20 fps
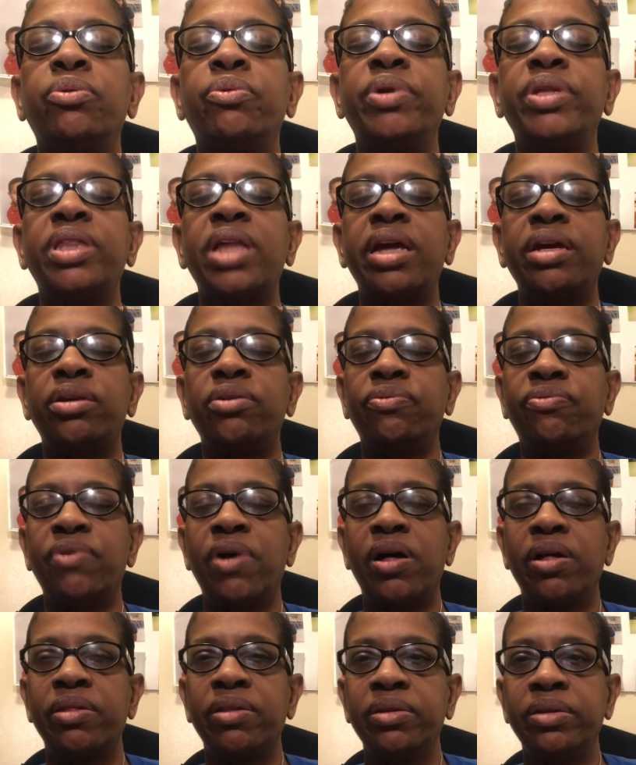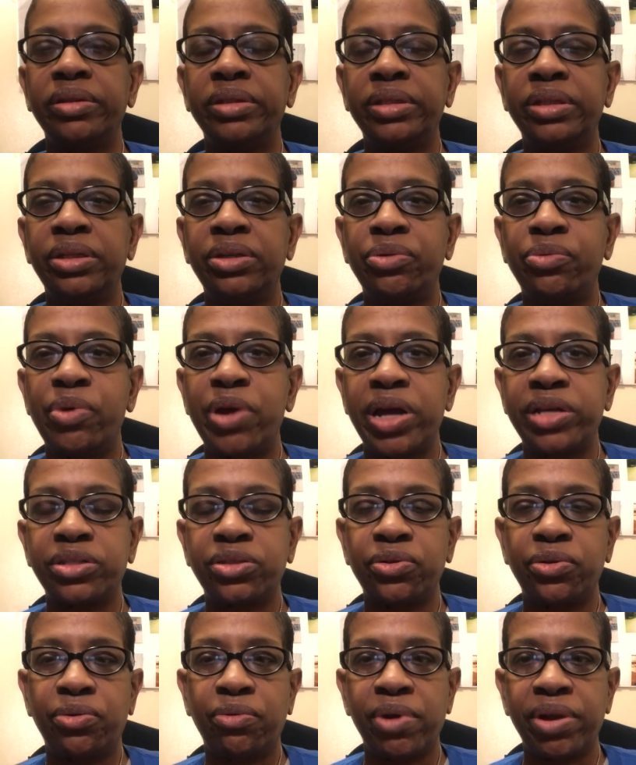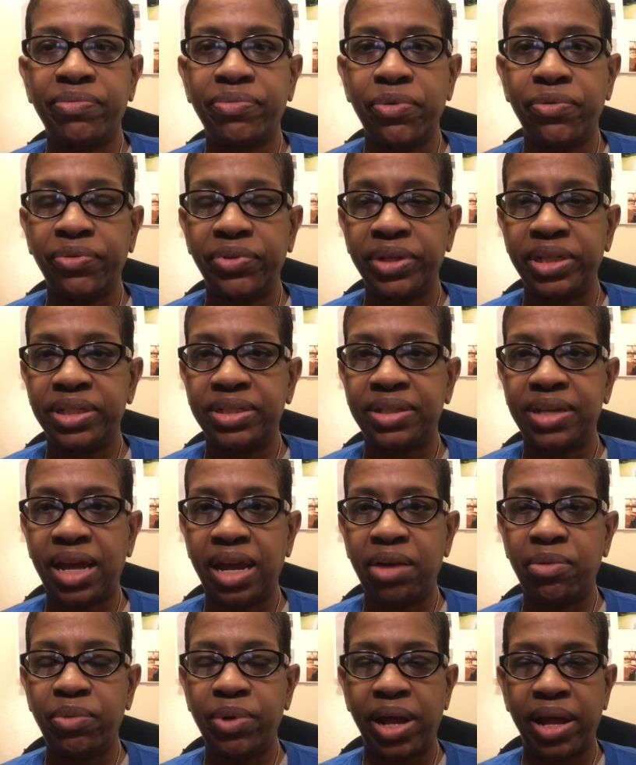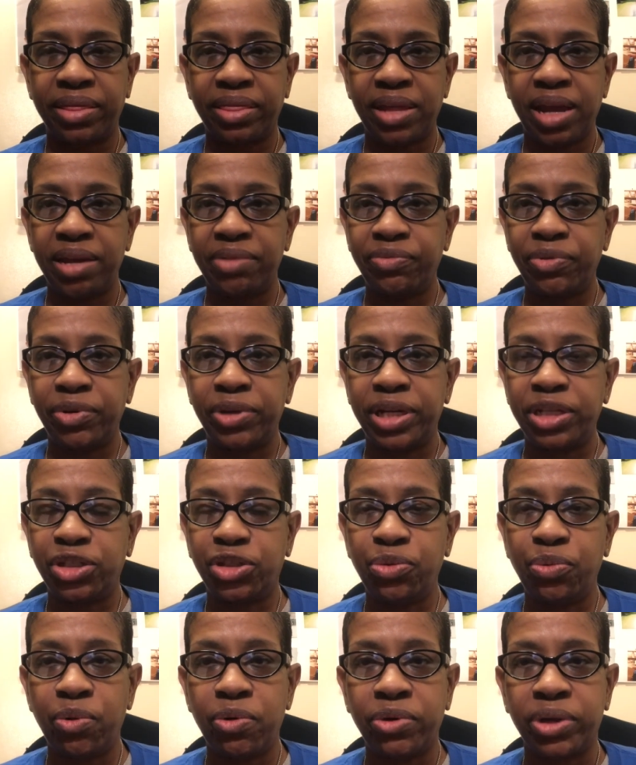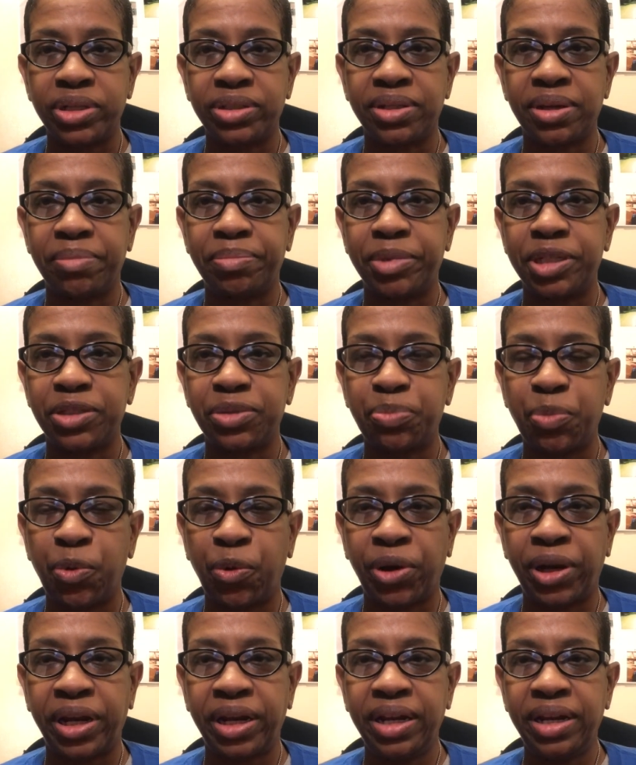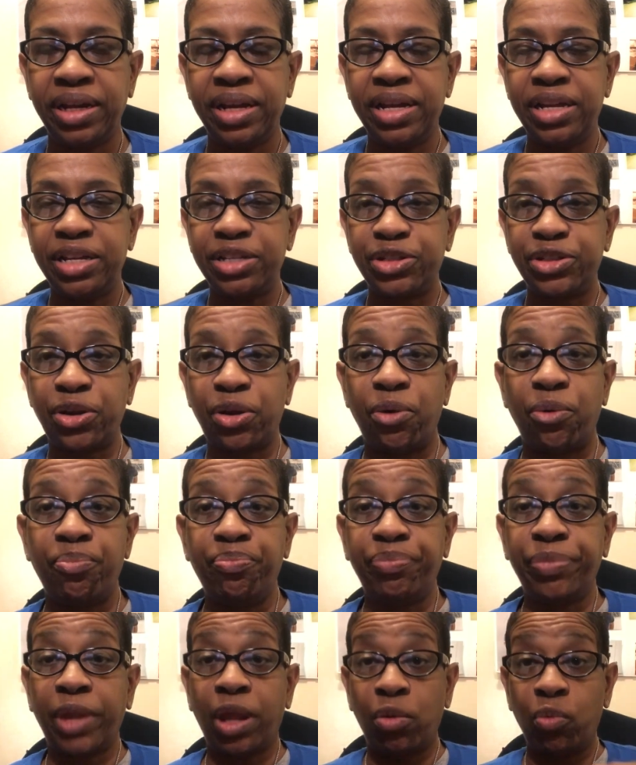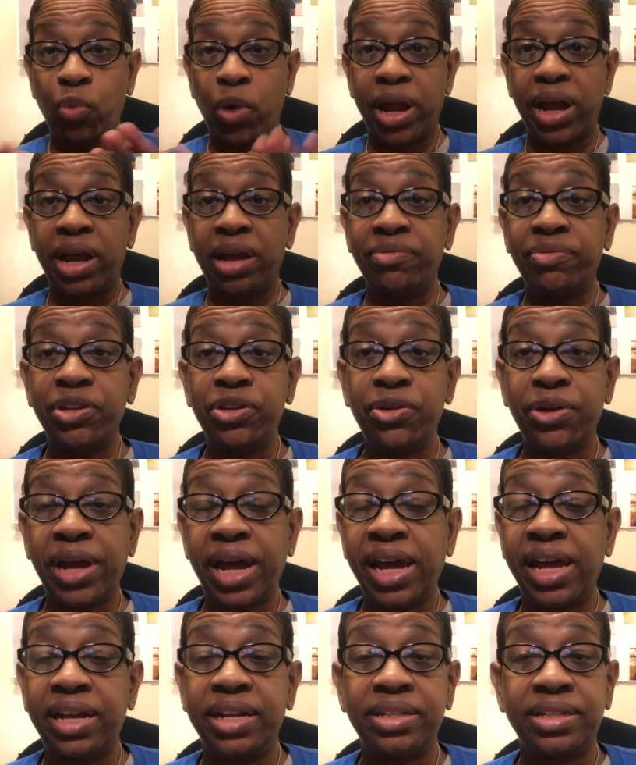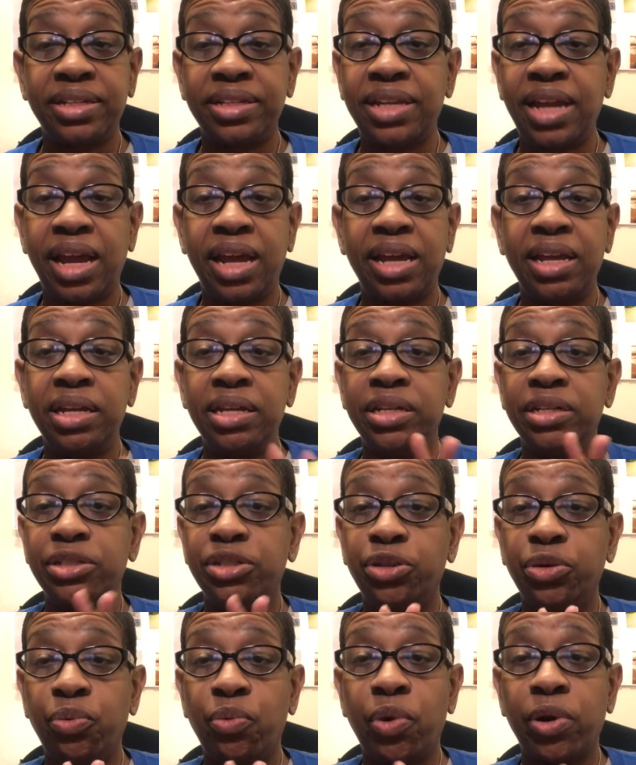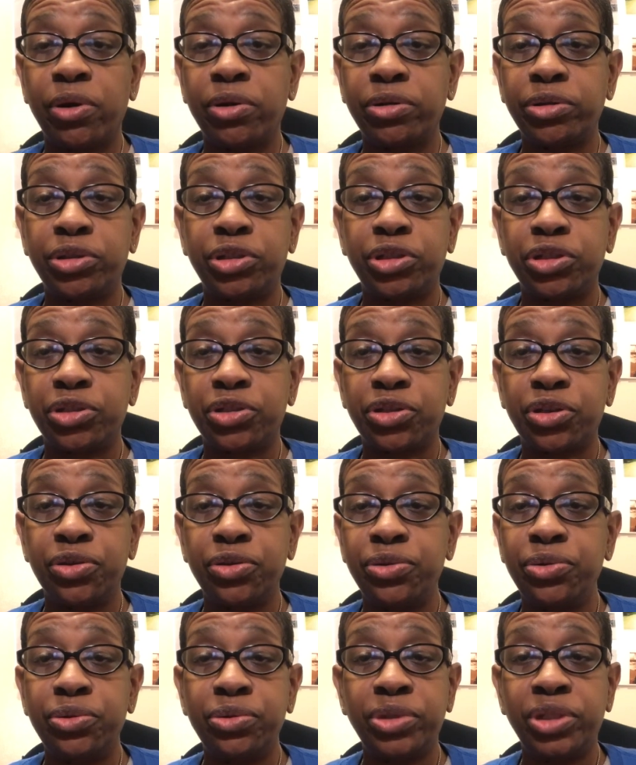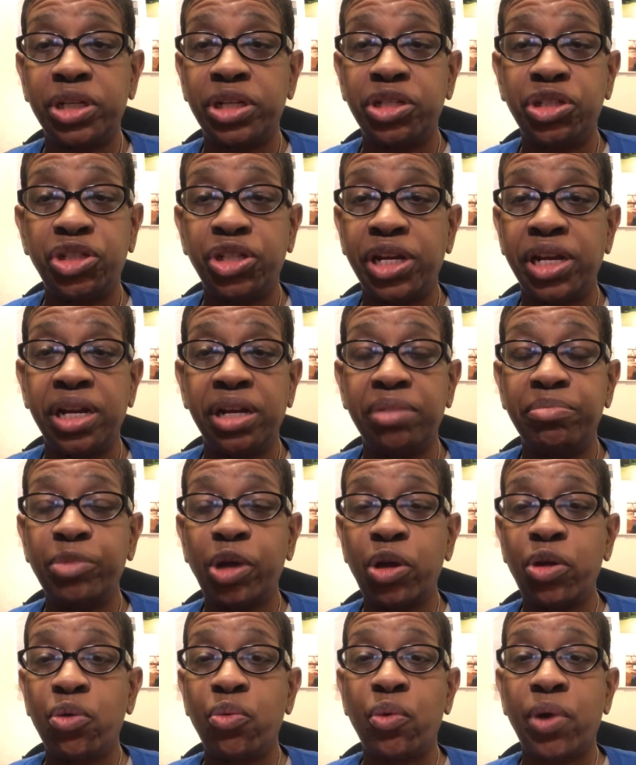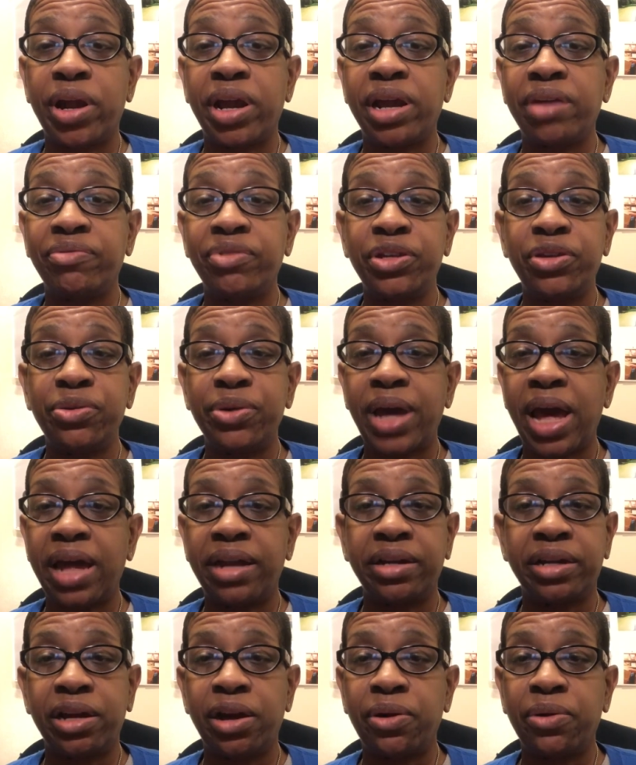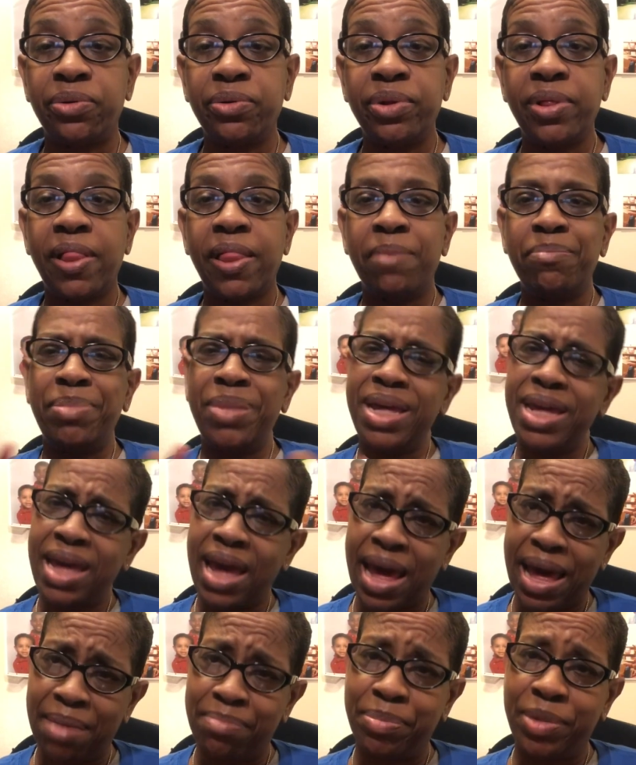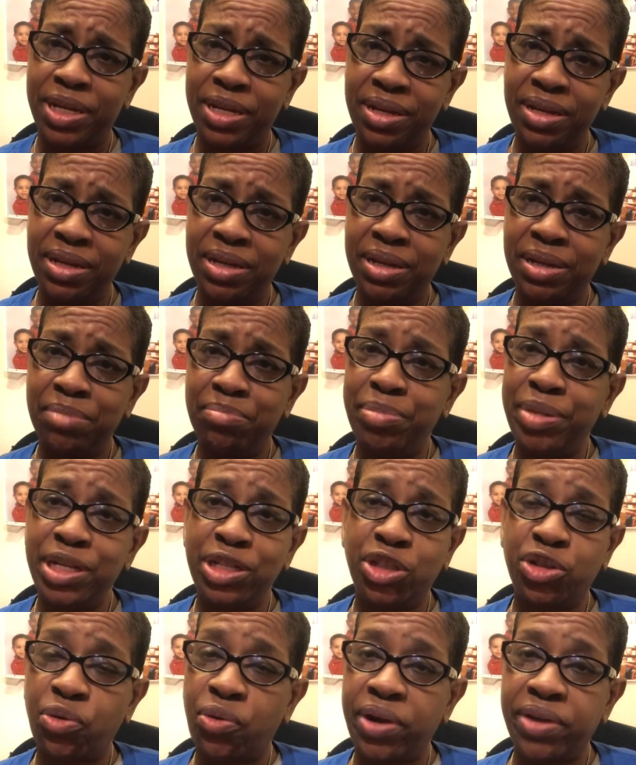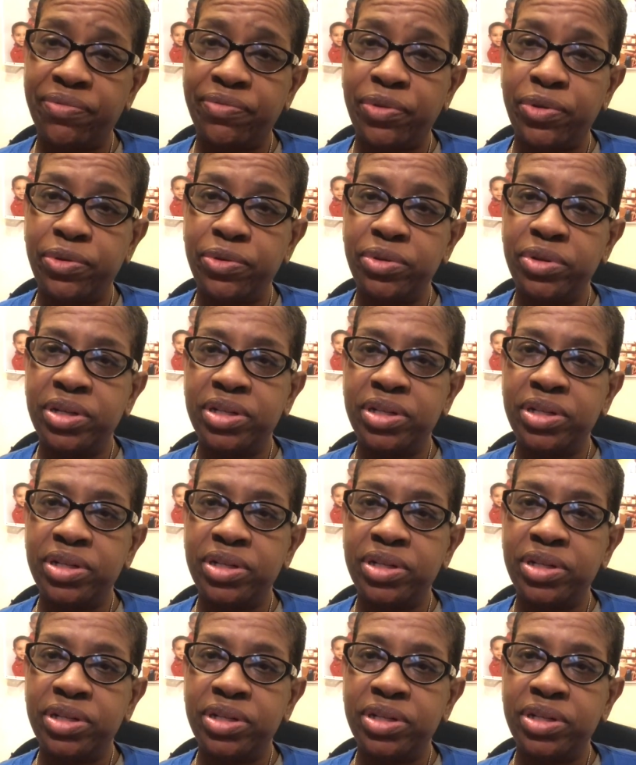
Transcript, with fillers: We thank you, Father. We are so grateful for this day. We are thankful that you woke us up this morning. So, wherever you're headed today, to work, to school, to the gym, wherever you got to go, be happy, be joyful,